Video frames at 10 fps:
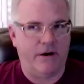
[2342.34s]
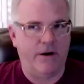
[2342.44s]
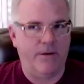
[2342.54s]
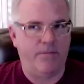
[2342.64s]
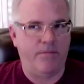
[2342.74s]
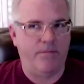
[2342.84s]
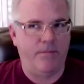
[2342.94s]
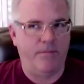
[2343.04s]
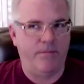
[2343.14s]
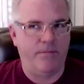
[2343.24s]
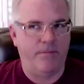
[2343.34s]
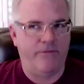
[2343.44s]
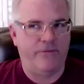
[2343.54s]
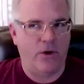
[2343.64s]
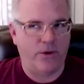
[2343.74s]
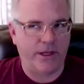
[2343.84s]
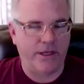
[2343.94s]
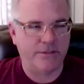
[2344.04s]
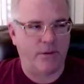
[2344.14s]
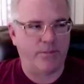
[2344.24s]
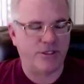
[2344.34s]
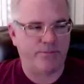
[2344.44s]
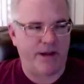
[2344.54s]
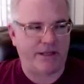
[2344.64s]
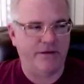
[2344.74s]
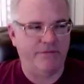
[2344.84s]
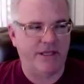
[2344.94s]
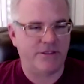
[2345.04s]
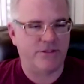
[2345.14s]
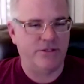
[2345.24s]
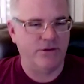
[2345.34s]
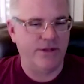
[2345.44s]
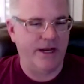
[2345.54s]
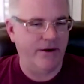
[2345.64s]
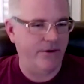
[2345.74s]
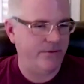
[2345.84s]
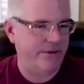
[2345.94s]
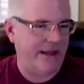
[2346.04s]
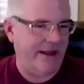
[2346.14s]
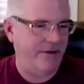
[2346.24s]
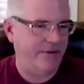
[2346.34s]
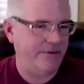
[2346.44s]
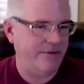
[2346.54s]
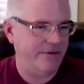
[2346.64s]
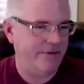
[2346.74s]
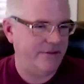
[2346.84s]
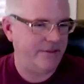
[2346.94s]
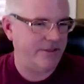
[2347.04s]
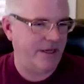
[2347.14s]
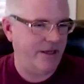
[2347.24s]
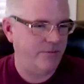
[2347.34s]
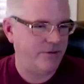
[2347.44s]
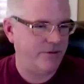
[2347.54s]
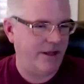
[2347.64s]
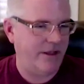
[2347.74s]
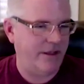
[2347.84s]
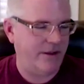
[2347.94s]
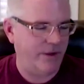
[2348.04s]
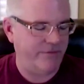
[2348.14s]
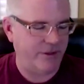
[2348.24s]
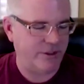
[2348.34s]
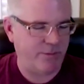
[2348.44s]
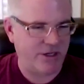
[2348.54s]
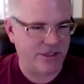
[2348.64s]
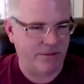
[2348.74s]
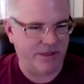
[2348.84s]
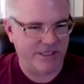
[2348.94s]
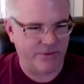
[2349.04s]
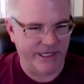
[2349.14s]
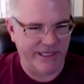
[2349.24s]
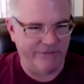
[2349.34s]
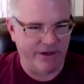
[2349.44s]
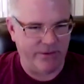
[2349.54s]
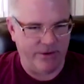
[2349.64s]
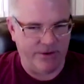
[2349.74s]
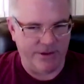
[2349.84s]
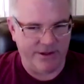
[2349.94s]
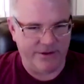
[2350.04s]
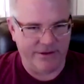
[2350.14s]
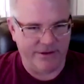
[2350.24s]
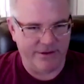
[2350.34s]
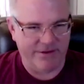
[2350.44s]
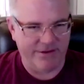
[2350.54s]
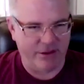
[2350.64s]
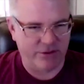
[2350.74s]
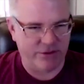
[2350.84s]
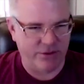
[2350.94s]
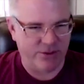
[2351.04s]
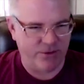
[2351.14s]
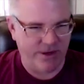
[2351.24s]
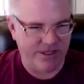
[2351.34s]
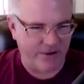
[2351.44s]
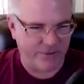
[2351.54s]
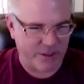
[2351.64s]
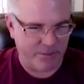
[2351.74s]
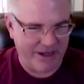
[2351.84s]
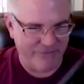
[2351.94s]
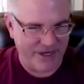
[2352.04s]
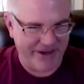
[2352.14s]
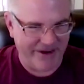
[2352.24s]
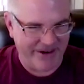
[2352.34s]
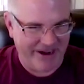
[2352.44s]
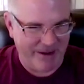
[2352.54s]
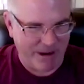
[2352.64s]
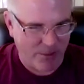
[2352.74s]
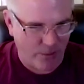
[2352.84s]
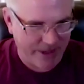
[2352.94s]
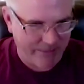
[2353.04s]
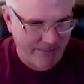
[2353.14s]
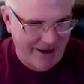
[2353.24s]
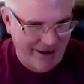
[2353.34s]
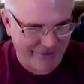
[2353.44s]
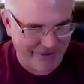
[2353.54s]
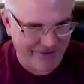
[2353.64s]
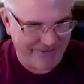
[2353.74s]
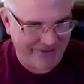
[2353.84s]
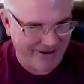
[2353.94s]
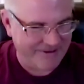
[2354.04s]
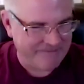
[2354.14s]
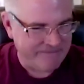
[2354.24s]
our focus, our perspective gets too narrowed down sometimes. Right. And we, especially because we live in a world that looks through screens. I don't know if it's going to be on video or not. I'm holding up my iPhone. Right.